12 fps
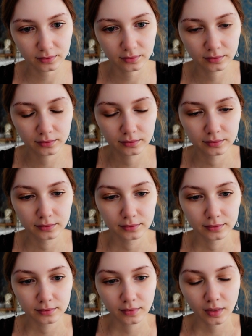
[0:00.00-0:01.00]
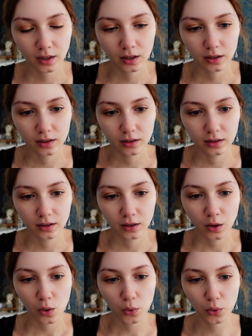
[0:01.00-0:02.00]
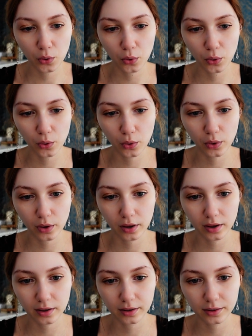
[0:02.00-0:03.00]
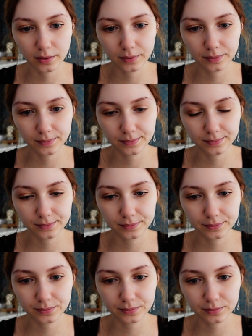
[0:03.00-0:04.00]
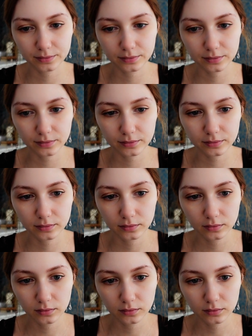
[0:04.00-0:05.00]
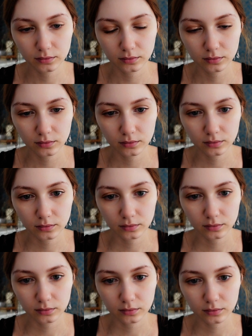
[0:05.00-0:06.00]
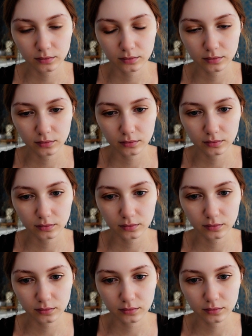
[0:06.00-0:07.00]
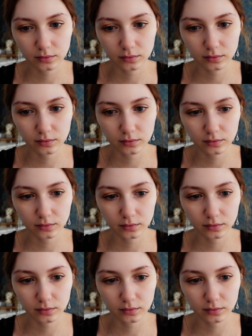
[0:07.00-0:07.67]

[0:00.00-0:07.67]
(silence)